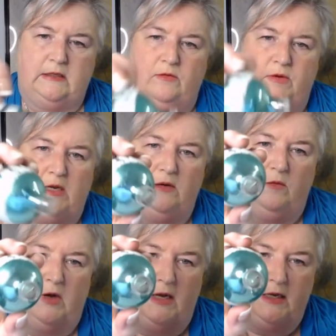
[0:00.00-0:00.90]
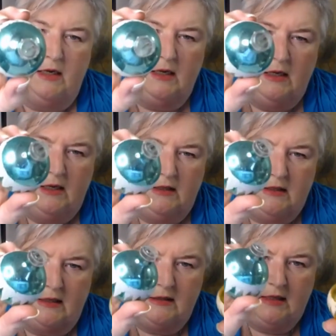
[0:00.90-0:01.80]
green one
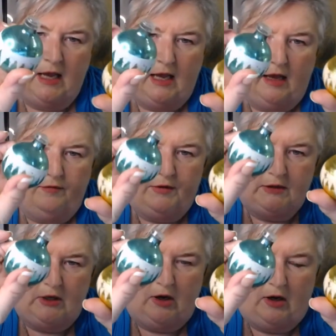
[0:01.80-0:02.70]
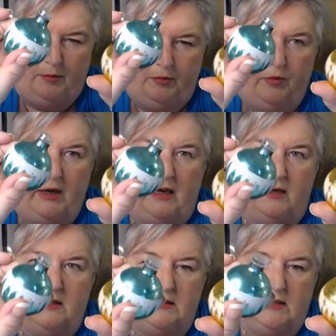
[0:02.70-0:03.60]
doesn't have the top ring.
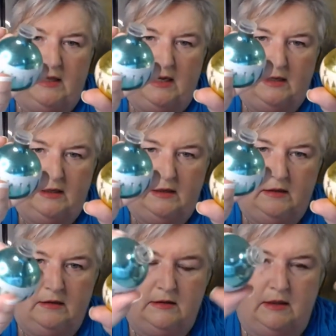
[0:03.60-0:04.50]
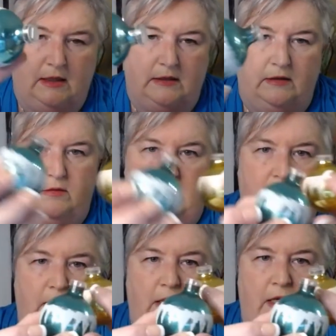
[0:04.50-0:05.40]
Do you see that? So that's the only
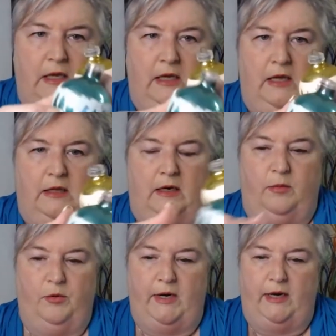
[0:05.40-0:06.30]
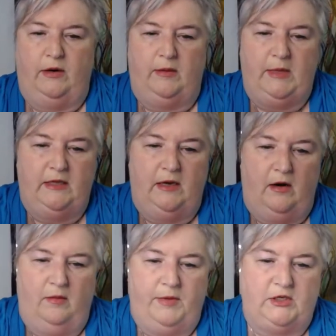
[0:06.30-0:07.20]
thing that I'll point out. I mean, they
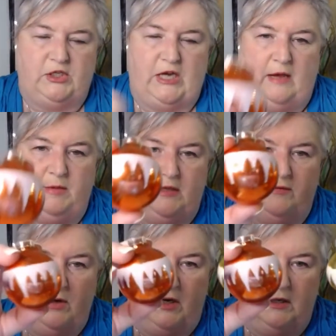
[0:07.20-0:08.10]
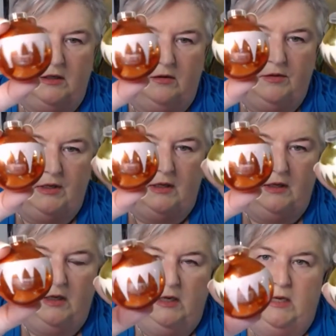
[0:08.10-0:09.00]
are a bit shabby. They've got, you know, the
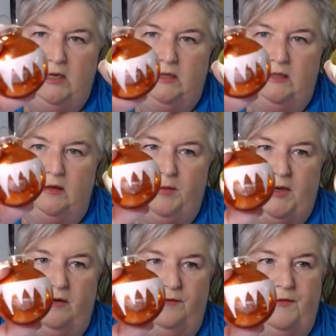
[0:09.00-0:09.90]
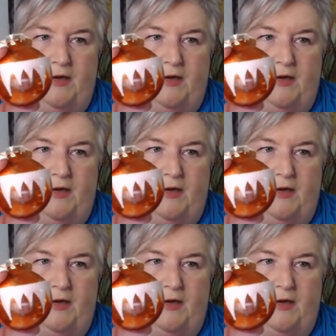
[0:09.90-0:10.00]
little bit of